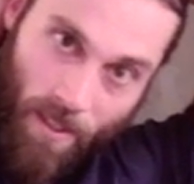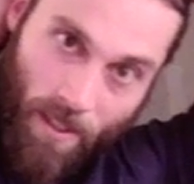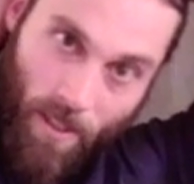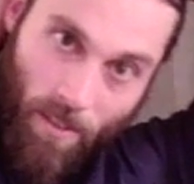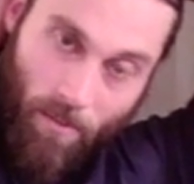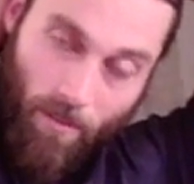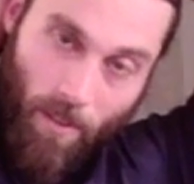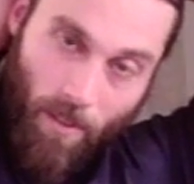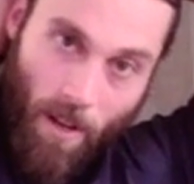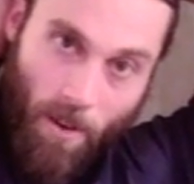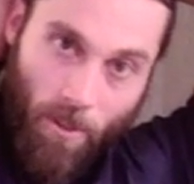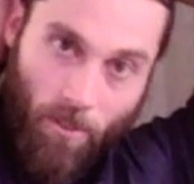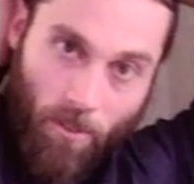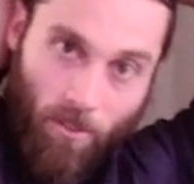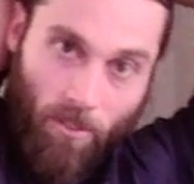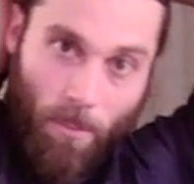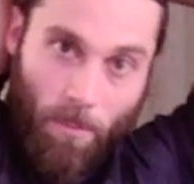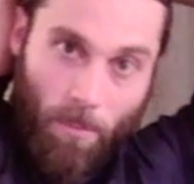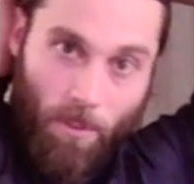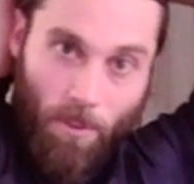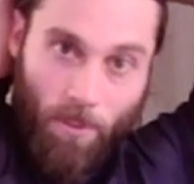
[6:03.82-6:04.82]
Very
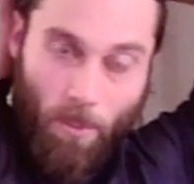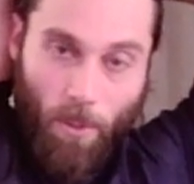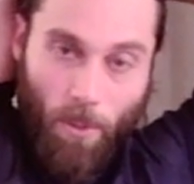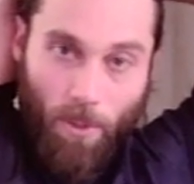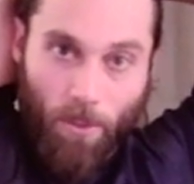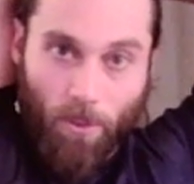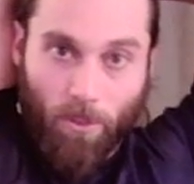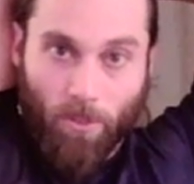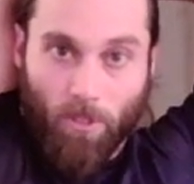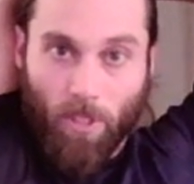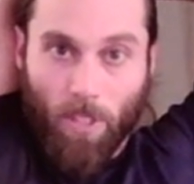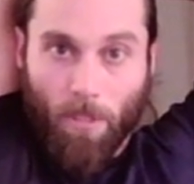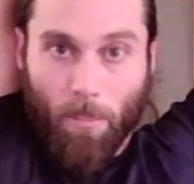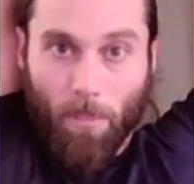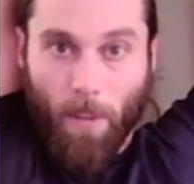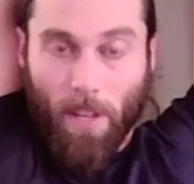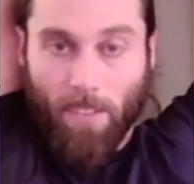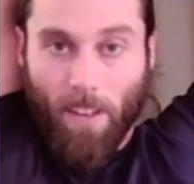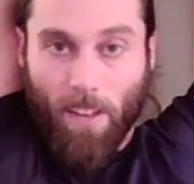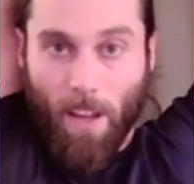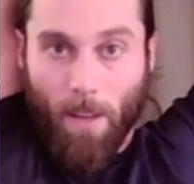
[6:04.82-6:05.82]
similar to what you'll see in my
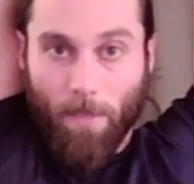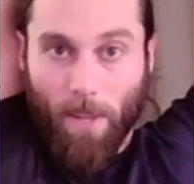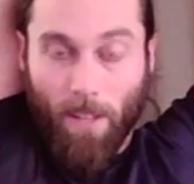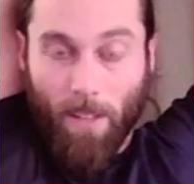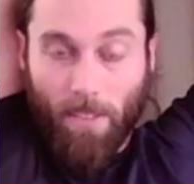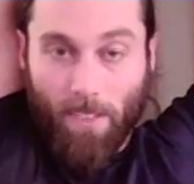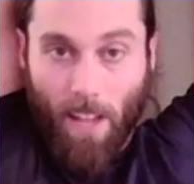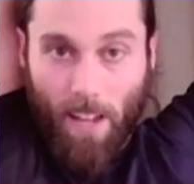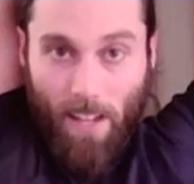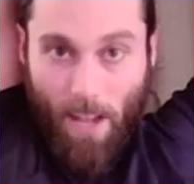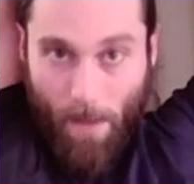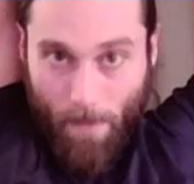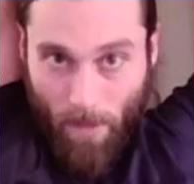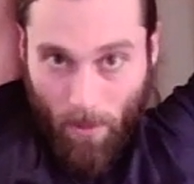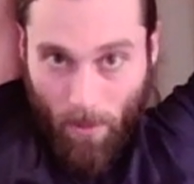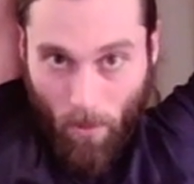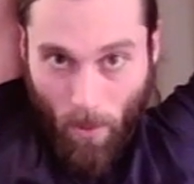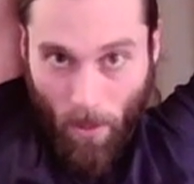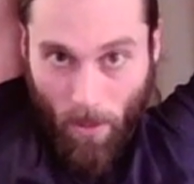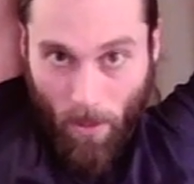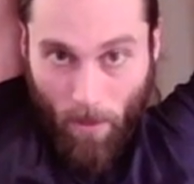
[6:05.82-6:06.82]
dynamic
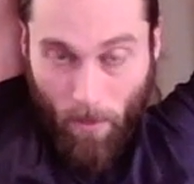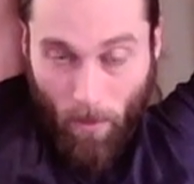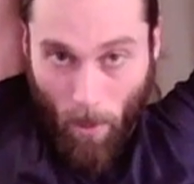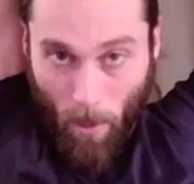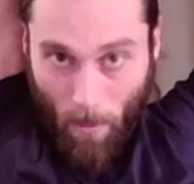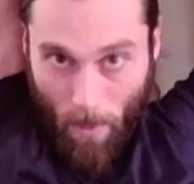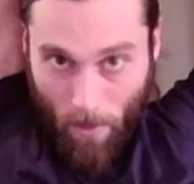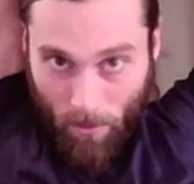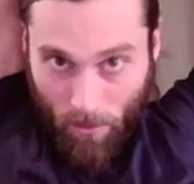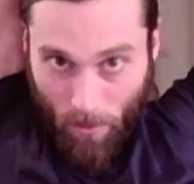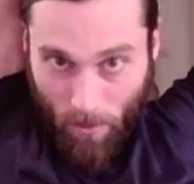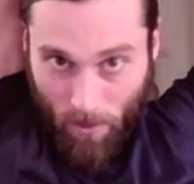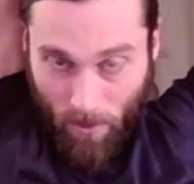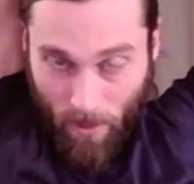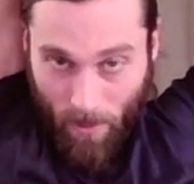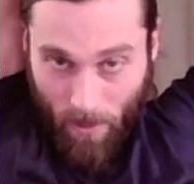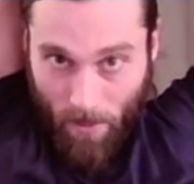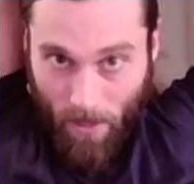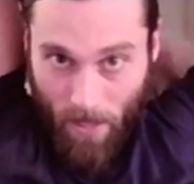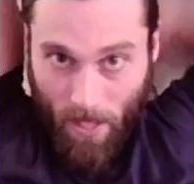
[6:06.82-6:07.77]
warm-ups routine.